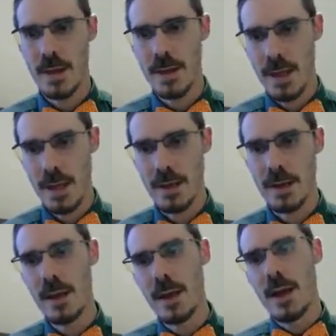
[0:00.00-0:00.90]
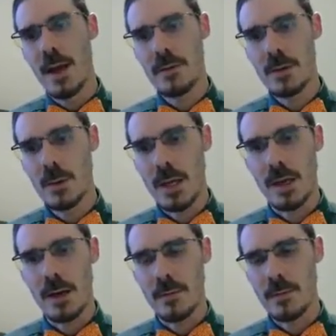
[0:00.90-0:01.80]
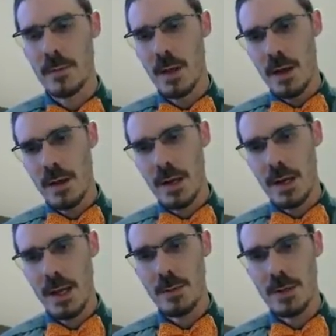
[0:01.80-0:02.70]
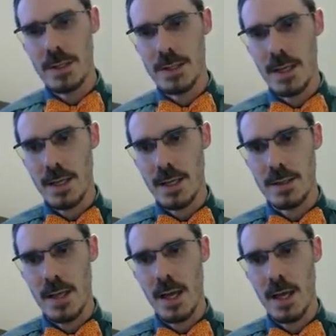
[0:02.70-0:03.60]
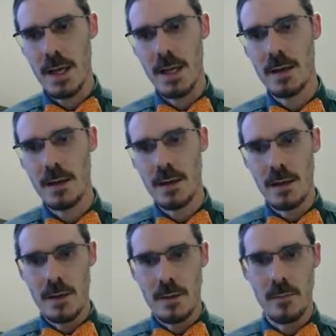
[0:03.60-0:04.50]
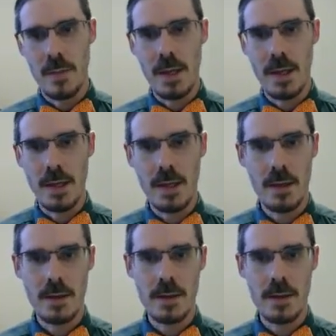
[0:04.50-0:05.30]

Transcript: Again, have a look here. I'm going to label these sections A, B,